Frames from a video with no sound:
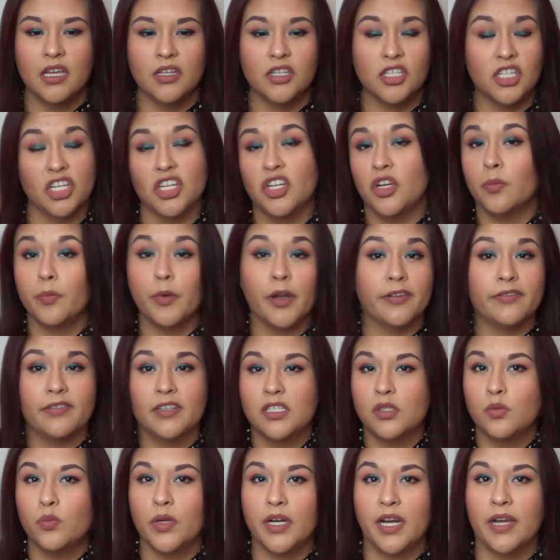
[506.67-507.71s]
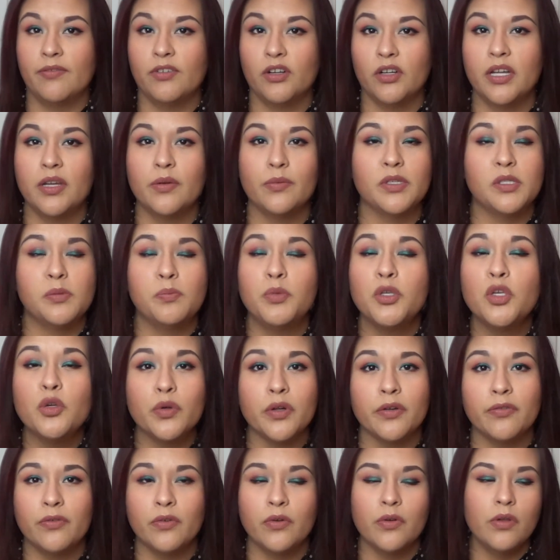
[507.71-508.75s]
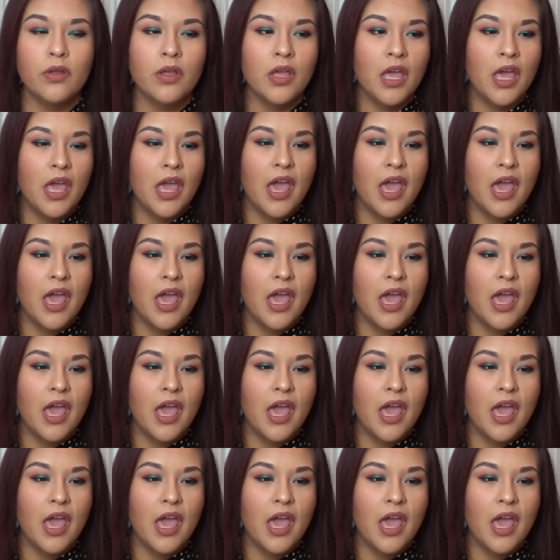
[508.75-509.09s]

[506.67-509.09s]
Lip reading: dinner, breakfast, whatever. It was beautiful.